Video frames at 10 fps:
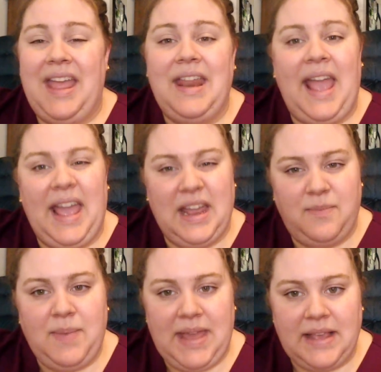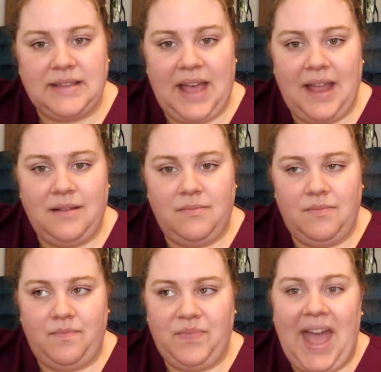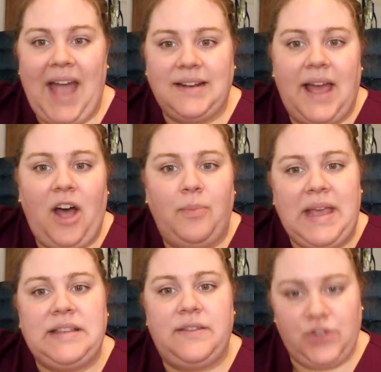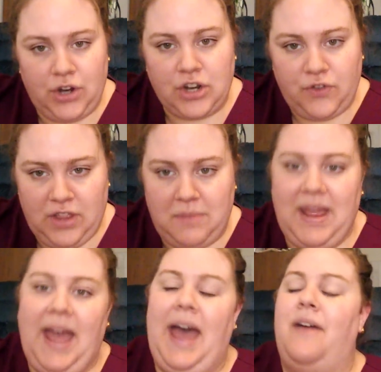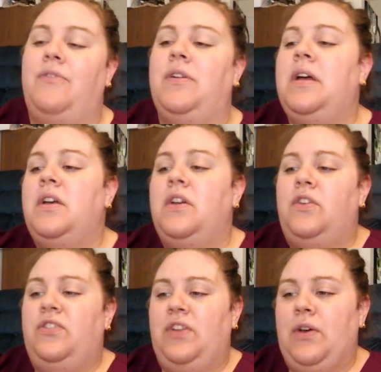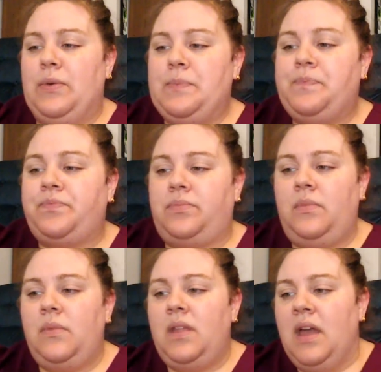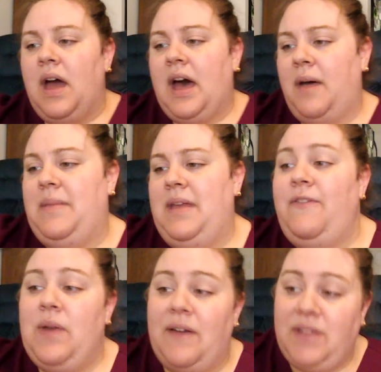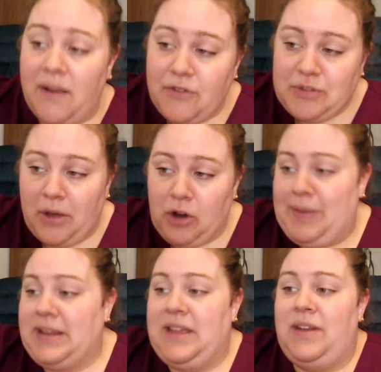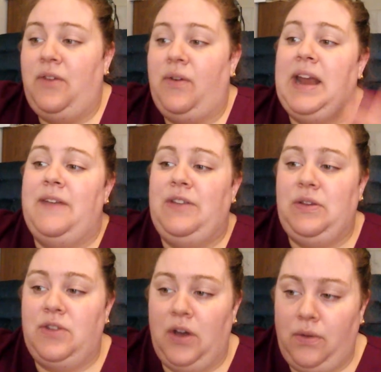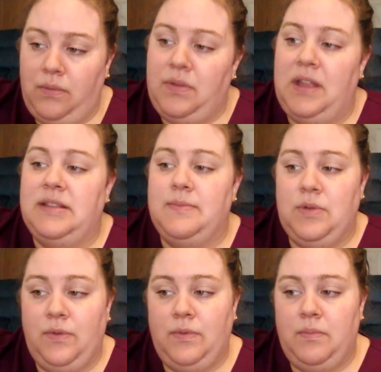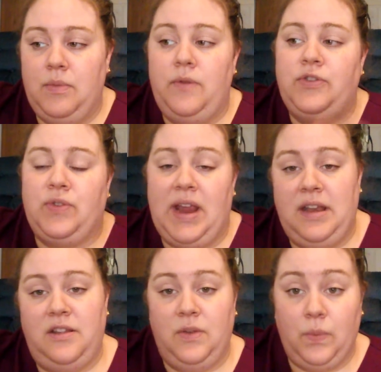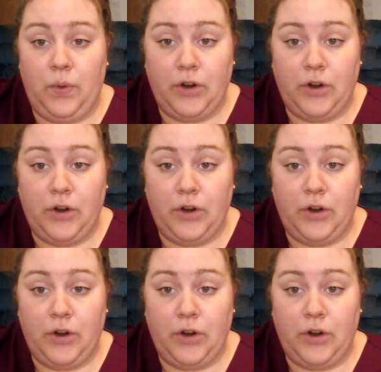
in-hand piece, that tactile piece of church for them to have. So if you have time for small group activity, great. If you don't, then move straight into the